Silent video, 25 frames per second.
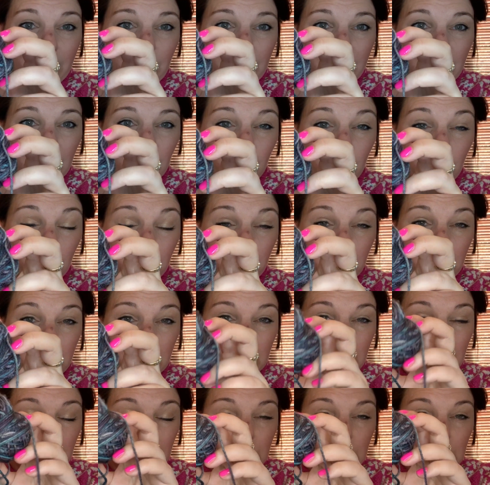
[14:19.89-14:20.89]
a big jump,
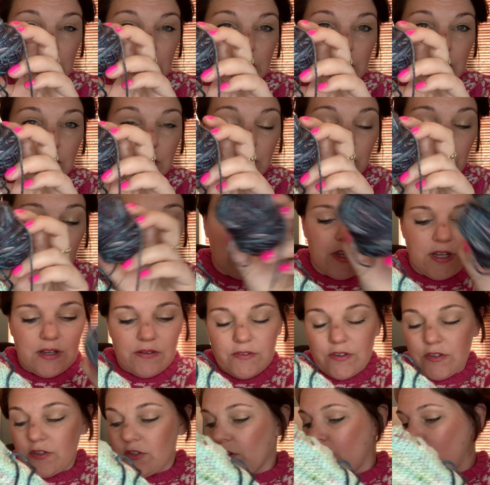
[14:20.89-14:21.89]
so I'm going to have
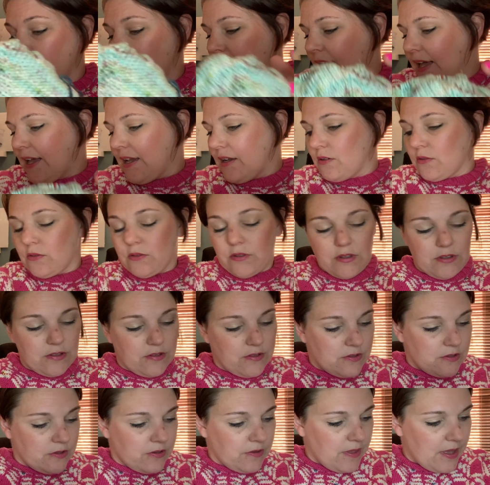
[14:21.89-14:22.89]
to sort that out.
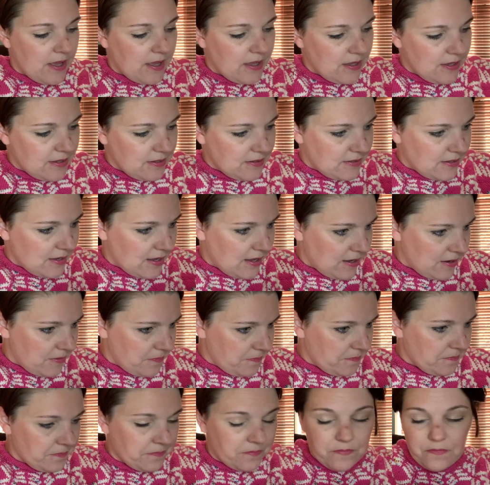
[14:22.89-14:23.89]
So that is
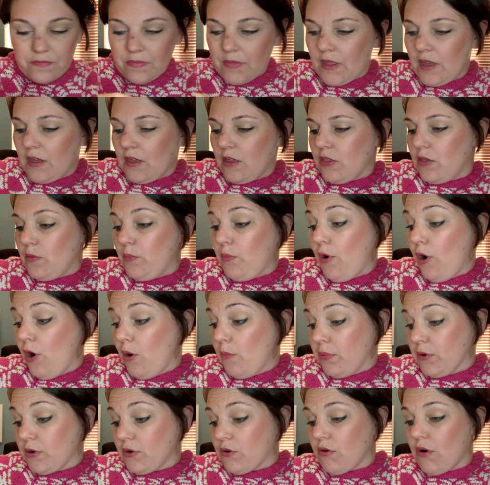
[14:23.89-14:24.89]
the
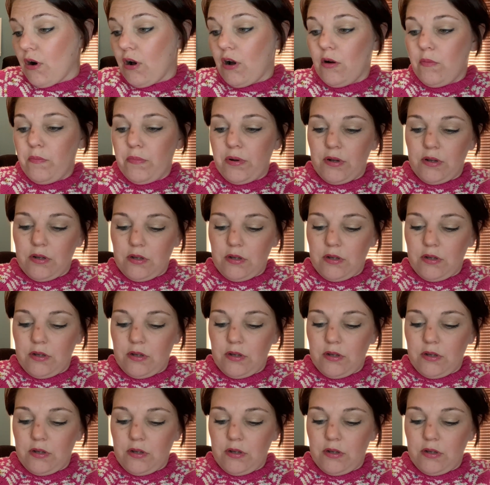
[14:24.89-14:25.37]
pop crop